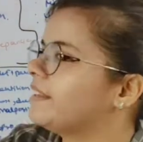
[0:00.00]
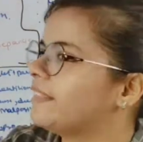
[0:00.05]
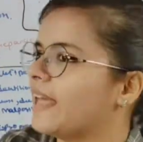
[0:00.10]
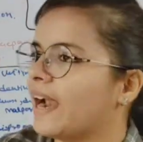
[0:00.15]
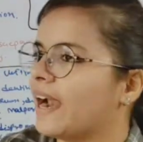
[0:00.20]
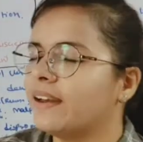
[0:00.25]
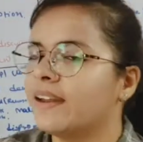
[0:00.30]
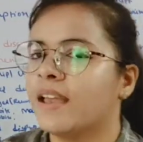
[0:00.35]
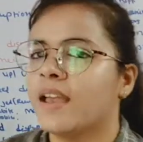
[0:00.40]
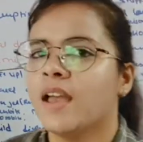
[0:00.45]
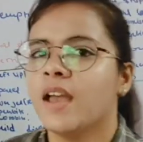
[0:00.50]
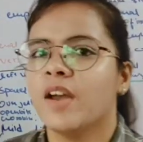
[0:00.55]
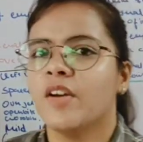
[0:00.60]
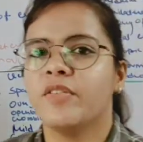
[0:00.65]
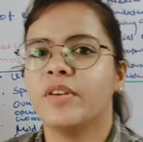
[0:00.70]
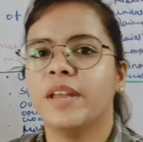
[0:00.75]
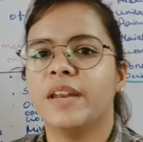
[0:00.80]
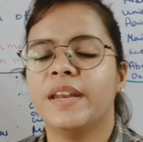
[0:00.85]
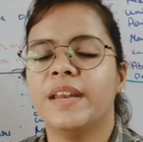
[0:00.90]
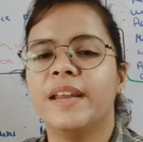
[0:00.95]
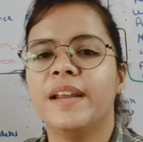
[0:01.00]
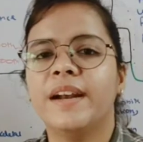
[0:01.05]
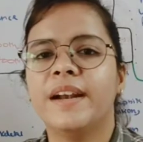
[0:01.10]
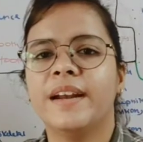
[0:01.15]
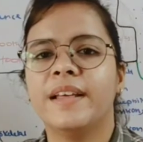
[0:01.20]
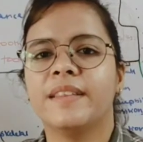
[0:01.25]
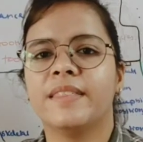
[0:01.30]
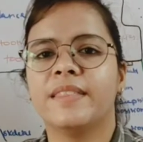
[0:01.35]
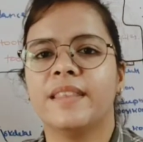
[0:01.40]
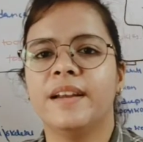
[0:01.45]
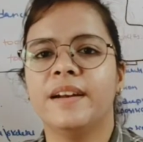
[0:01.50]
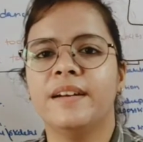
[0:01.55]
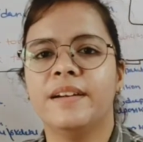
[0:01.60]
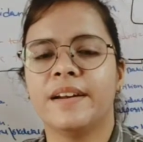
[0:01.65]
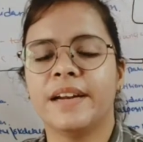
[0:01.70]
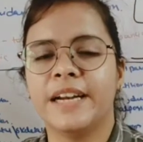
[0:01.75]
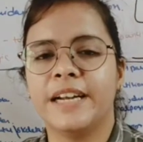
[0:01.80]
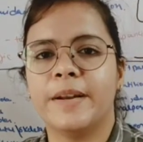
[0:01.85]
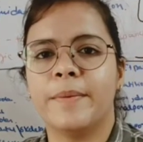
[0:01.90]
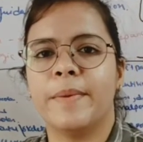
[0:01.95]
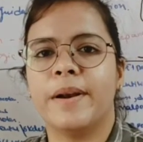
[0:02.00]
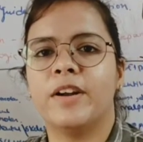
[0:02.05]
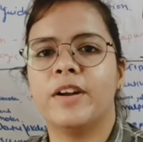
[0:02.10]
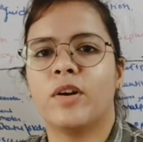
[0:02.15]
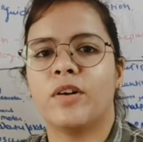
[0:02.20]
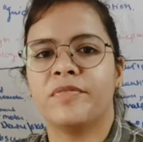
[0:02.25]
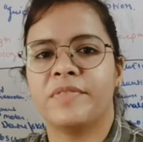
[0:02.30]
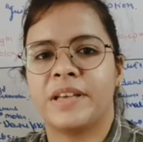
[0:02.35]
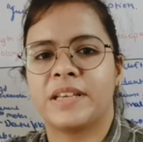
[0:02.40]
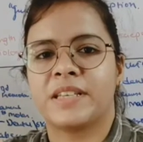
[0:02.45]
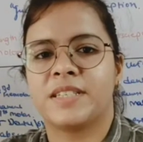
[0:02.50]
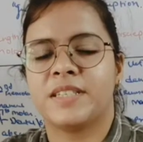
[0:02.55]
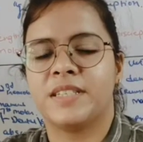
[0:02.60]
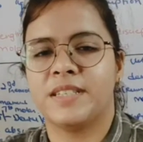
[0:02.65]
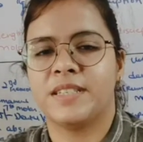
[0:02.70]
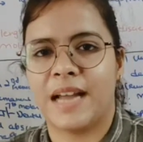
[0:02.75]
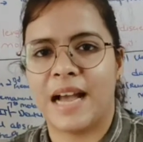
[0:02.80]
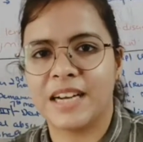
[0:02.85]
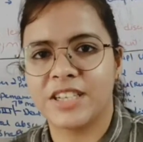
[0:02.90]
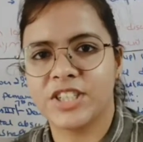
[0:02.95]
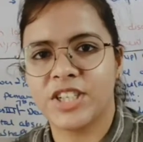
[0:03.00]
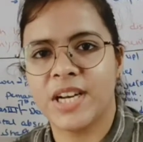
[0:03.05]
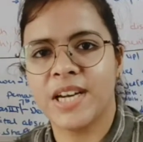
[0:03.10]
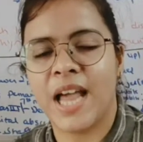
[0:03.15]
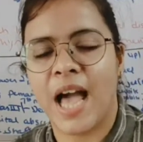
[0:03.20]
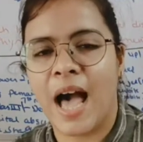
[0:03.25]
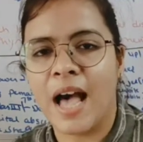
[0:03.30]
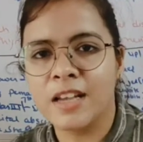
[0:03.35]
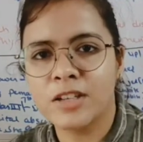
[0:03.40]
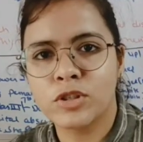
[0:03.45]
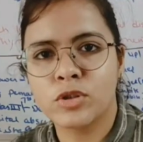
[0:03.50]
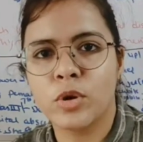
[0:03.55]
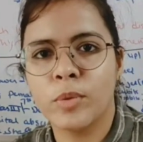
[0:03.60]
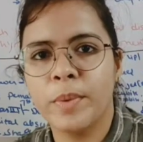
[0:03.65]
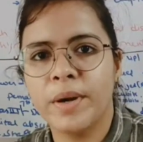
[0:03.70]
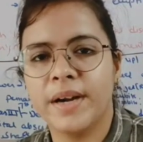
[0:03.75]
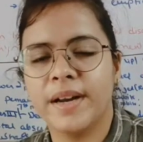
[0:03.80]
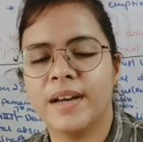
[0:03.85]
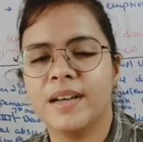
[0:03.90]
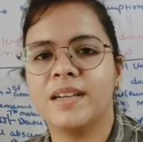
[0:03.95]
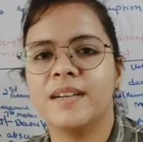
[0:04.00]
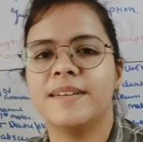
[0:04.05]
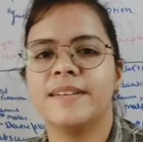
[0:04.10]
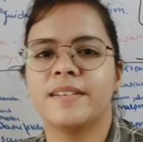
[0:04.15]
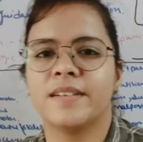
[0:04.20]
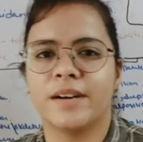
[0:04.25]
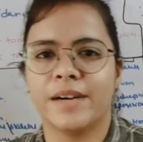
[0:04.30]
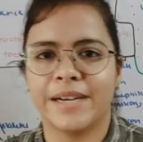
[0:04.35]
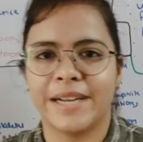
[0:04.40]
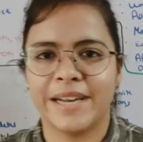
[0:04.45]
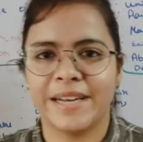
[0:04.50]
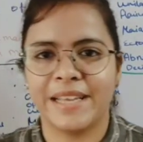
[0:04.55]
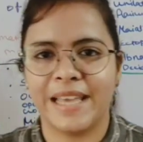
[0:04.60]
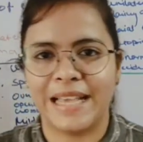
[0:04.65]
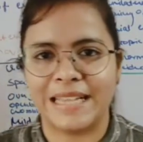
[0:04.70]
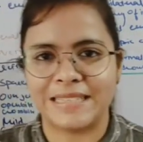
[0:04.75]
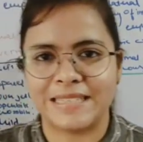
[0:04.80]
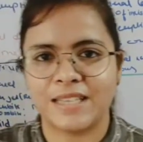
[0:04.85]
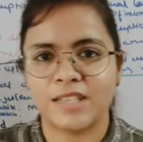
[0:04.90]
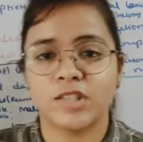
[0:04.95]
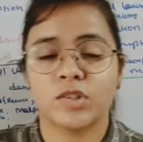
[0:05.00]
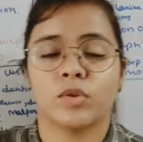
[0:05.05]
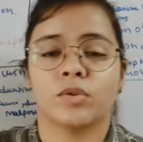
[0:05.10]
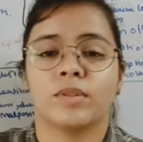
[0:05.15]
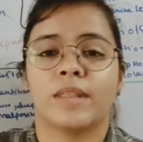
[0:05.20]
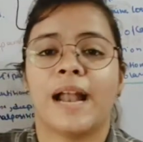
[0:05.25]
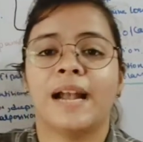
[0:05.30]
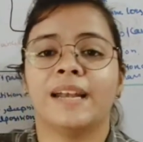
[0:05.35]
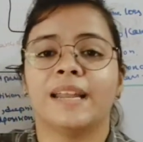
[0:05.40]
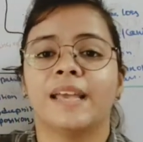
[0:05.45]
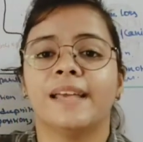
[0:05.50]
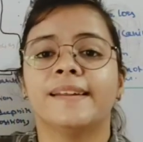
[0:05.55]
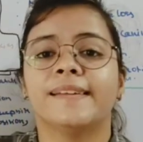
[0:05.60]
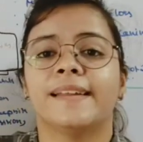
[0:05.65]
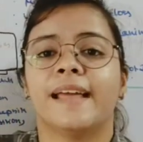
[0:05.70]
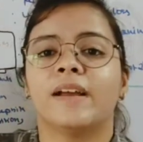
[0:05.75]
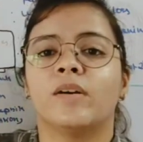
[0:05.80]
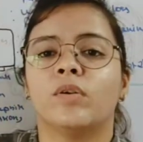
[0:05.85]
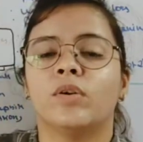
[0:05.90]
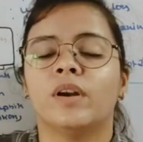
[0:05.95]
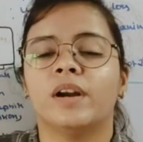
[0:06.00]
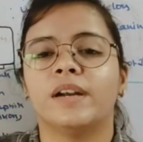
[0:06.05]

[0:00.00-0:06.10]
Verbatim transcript: that we need the treatment of extraction has to be done in certain cases so that irregular